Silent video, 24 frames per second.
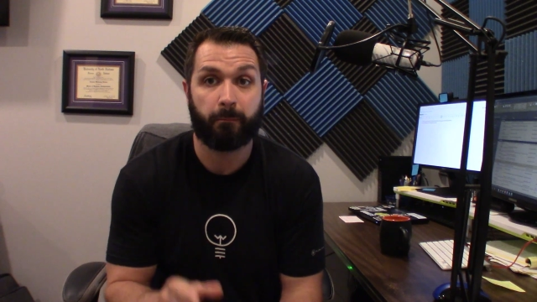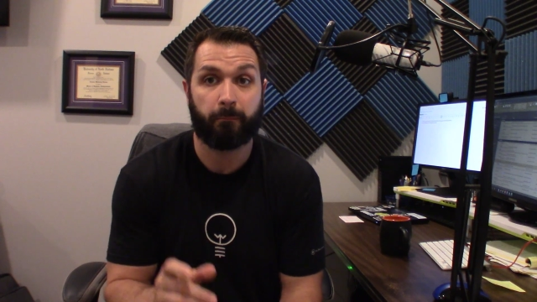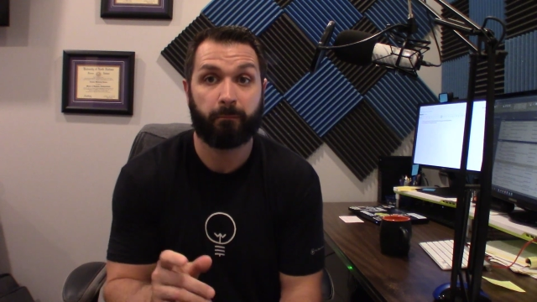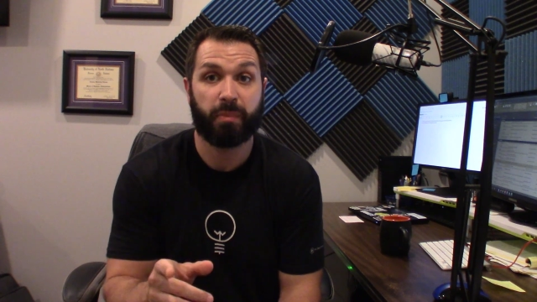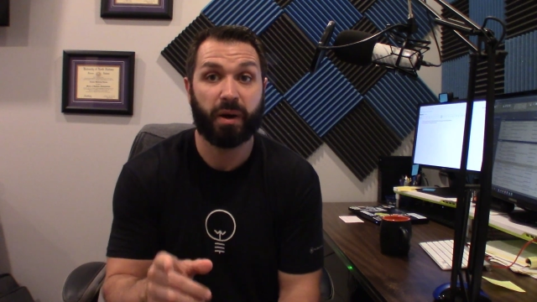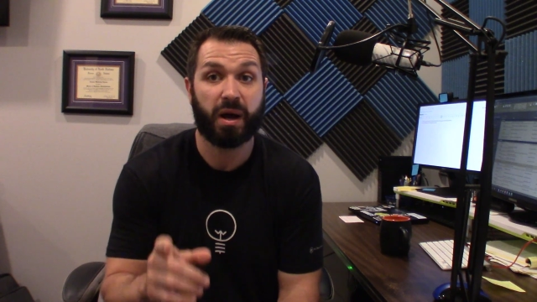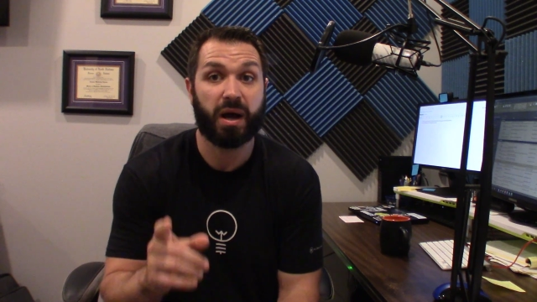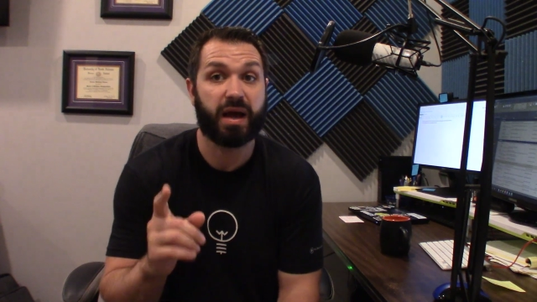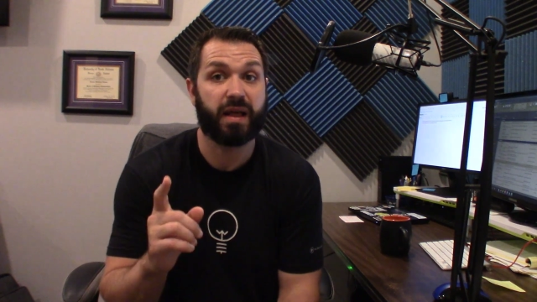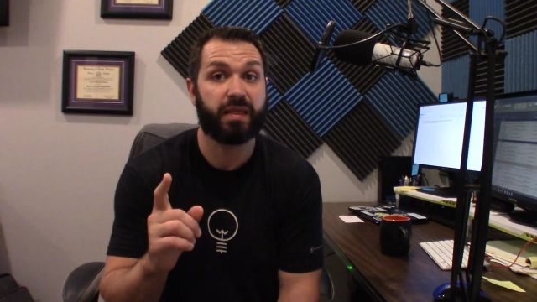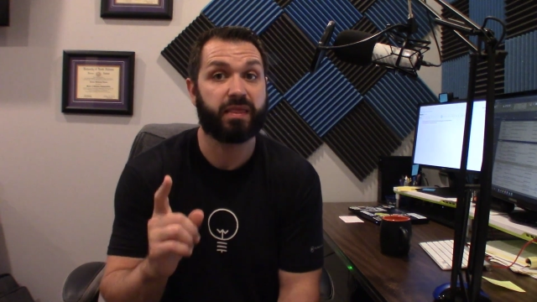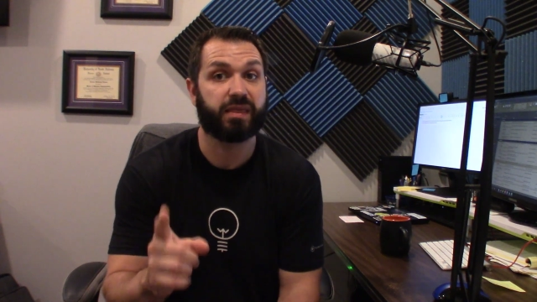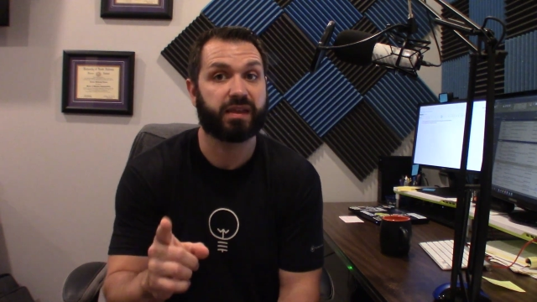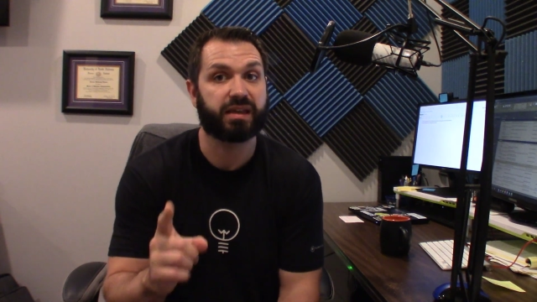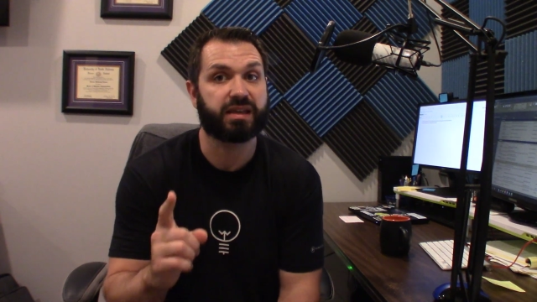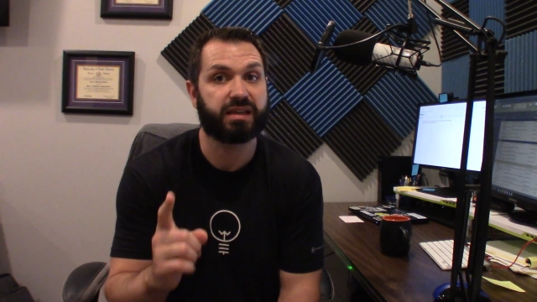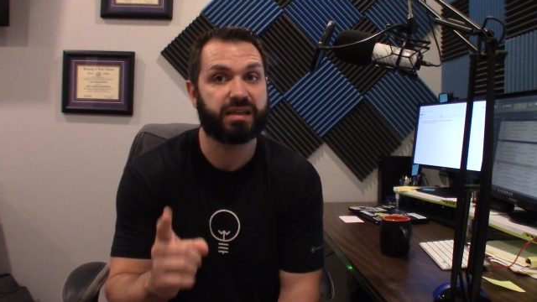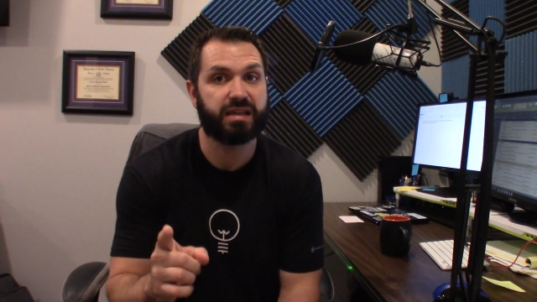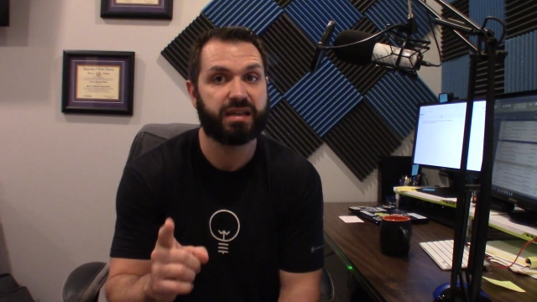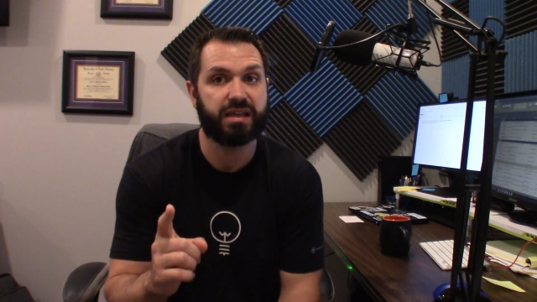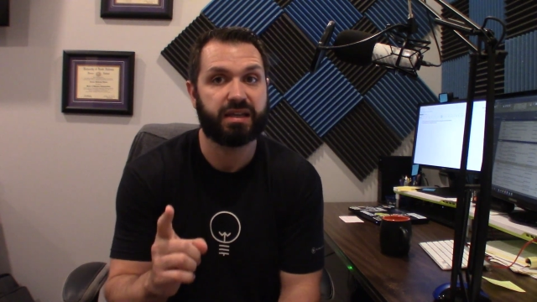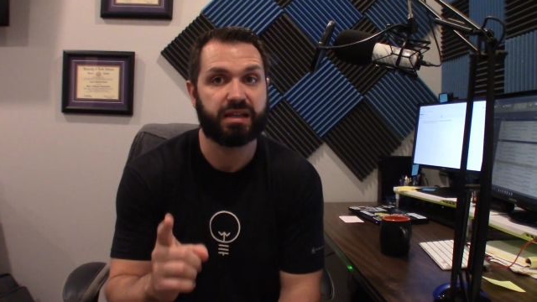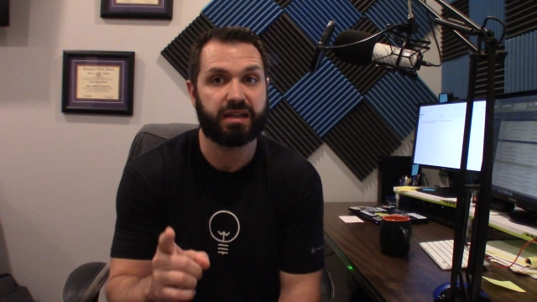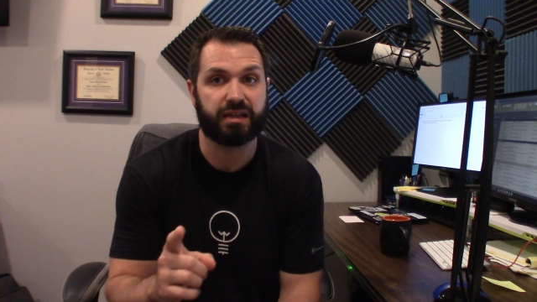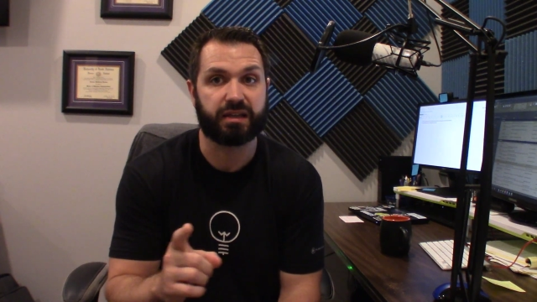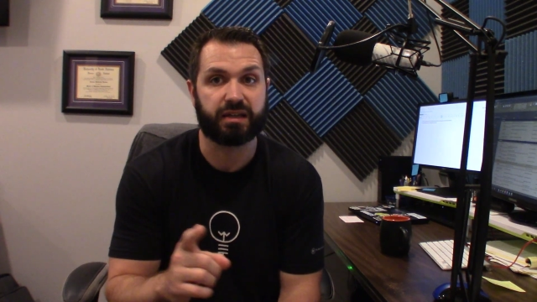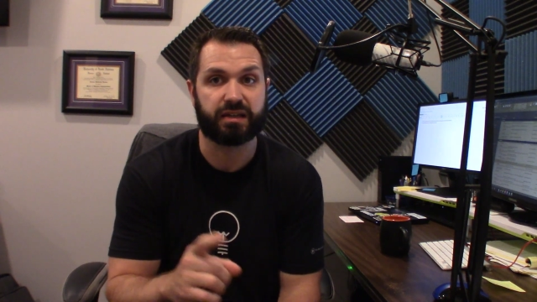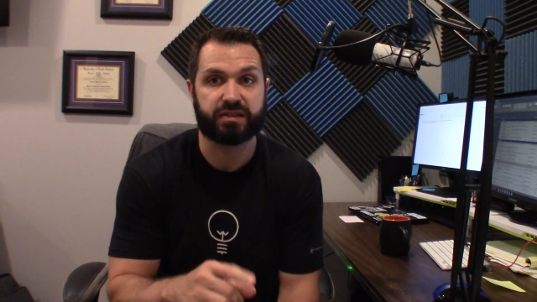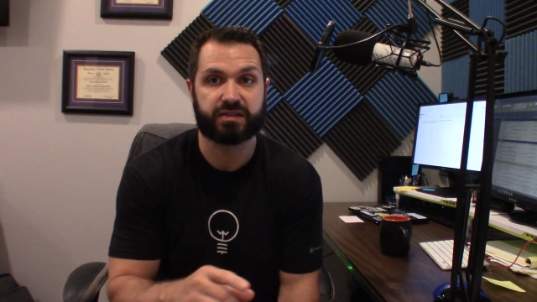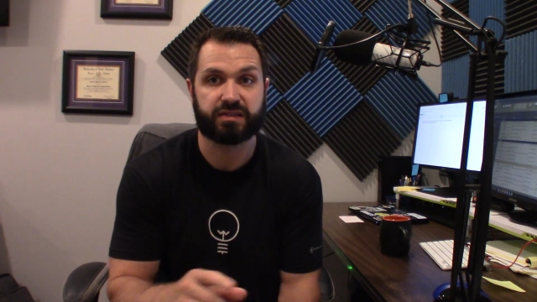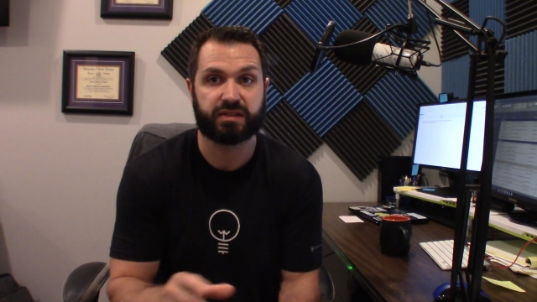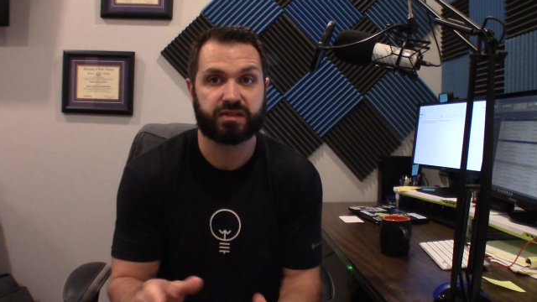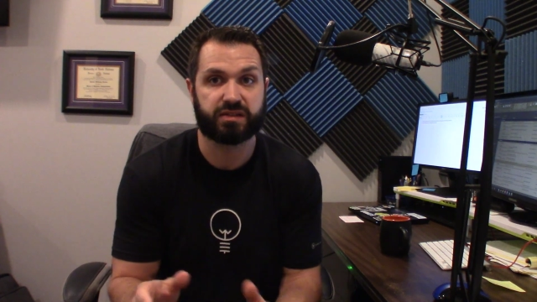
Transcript: But the key is,